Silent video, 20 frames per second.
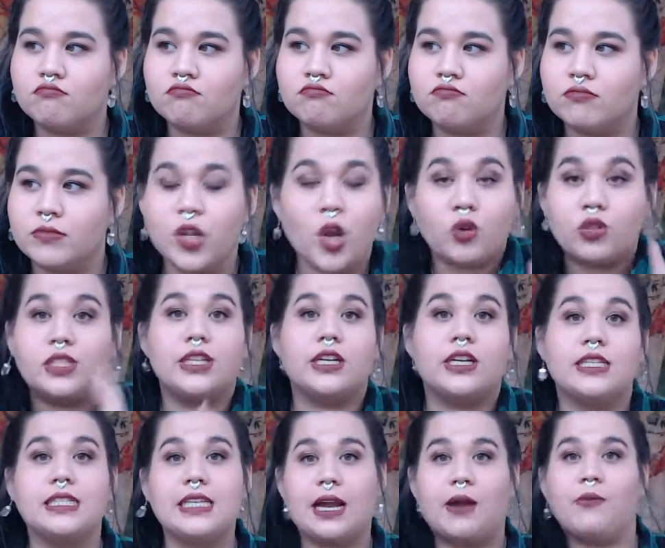No,
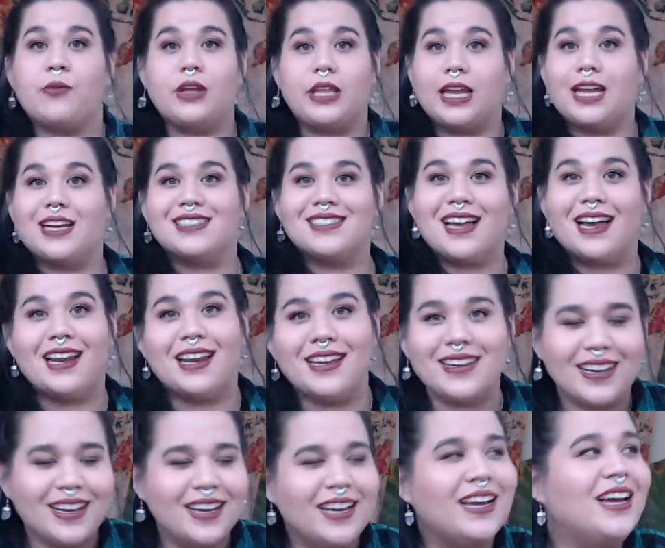seriously, I'm really excited.
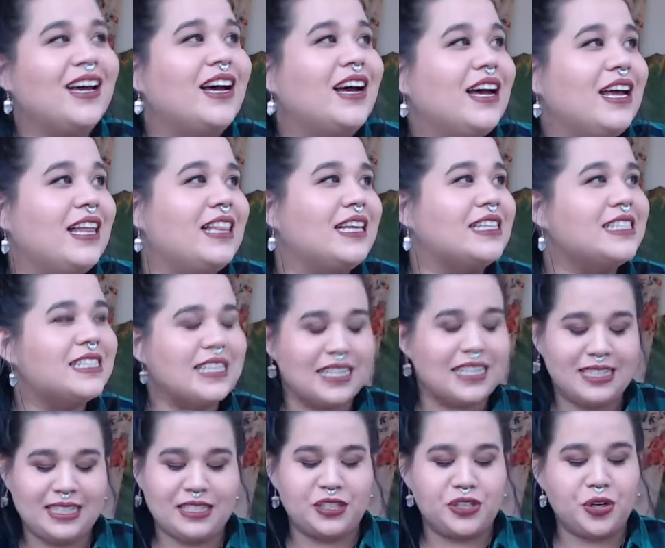This
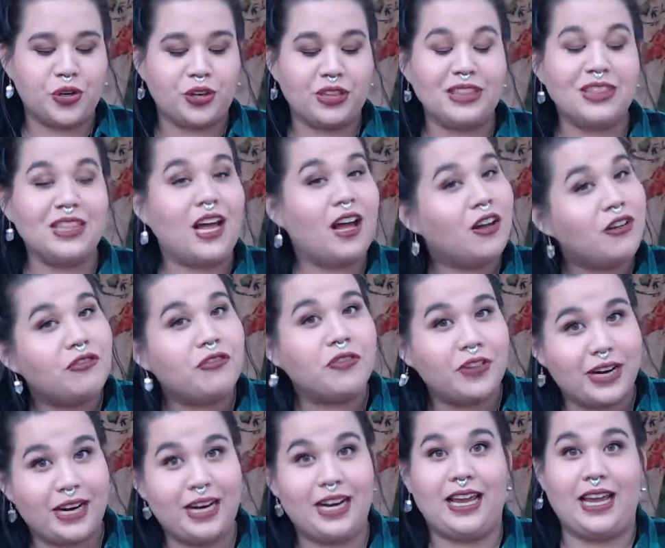is your love
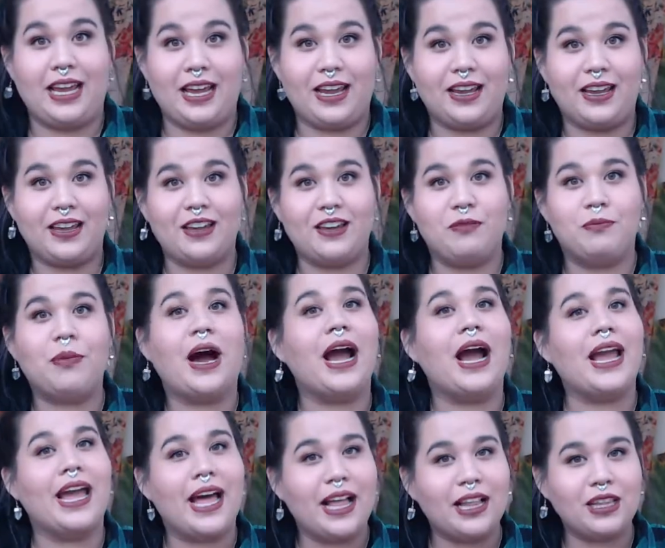reading
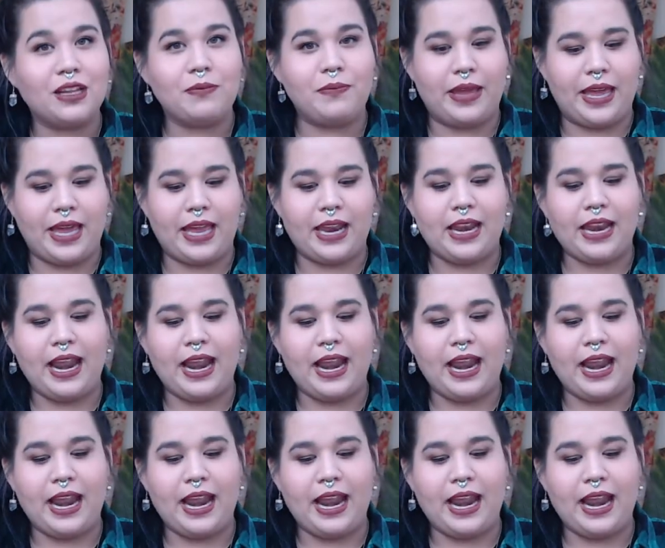by element.